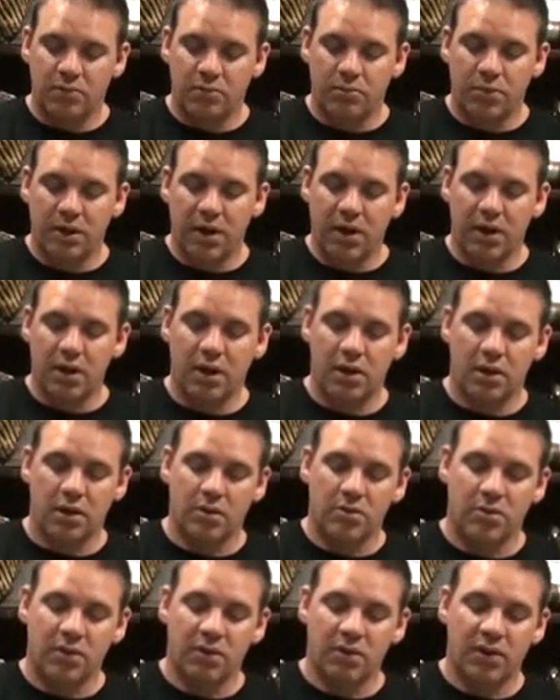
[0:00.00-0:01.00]
But
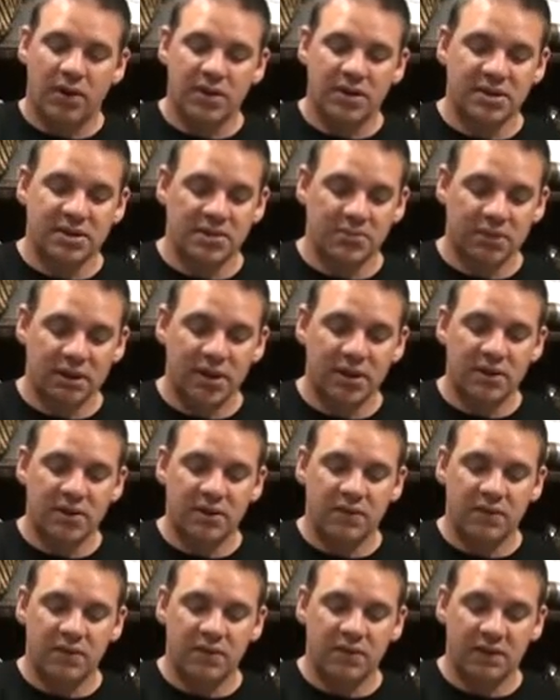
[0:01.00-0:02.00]
very simple
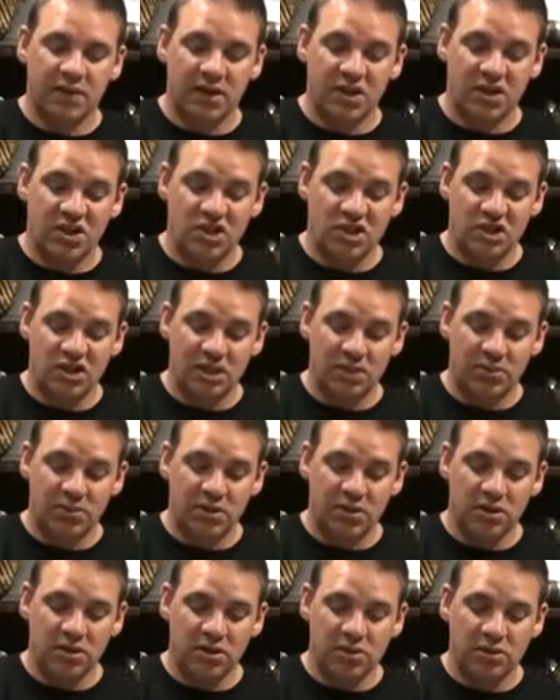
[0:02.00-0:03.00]
activity, very cheap to
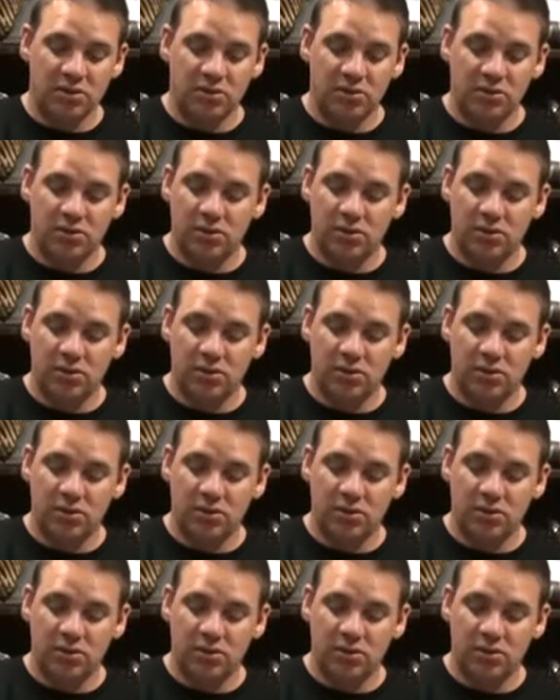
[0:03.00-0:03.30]
do.